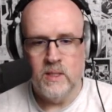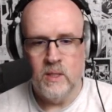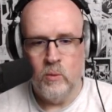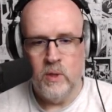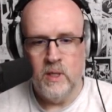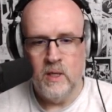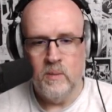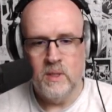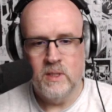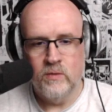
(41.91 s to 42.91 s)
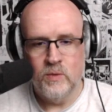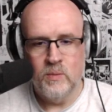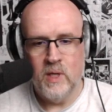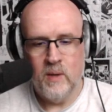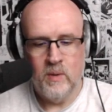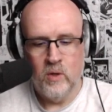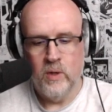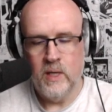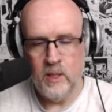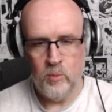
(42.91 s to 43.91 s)
I wanted to give myself some time to go
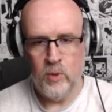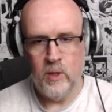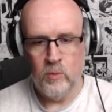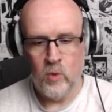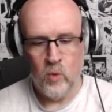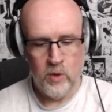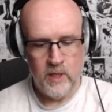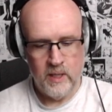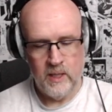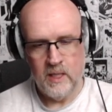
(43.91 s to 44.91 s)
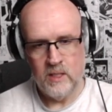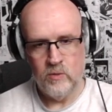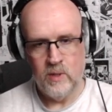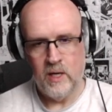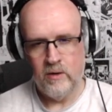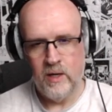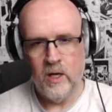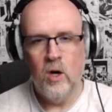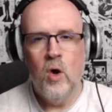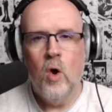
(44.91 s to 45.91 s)
ahead and hit play and record and then get to an area
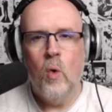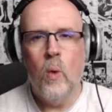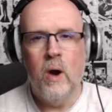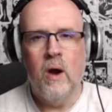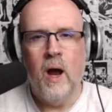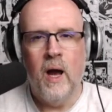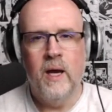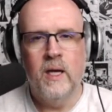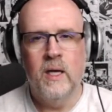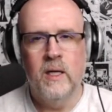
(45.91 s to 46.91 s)
where I